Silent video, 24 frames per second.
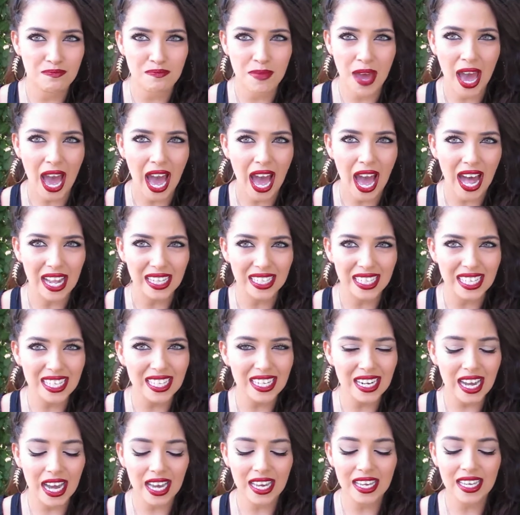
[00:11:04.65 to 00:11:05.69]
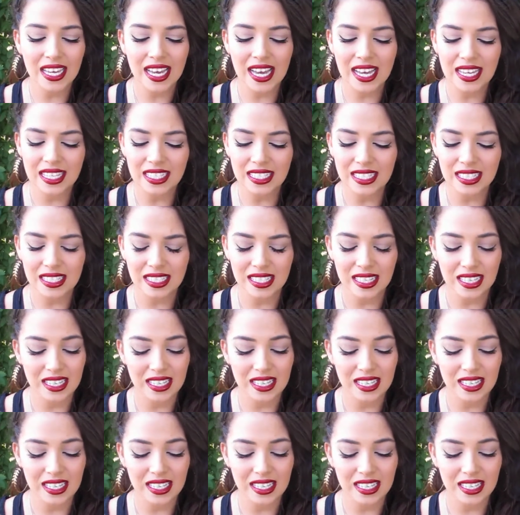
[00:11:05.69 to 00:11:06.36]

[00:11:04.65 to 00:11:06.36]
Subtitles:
palette, I guess.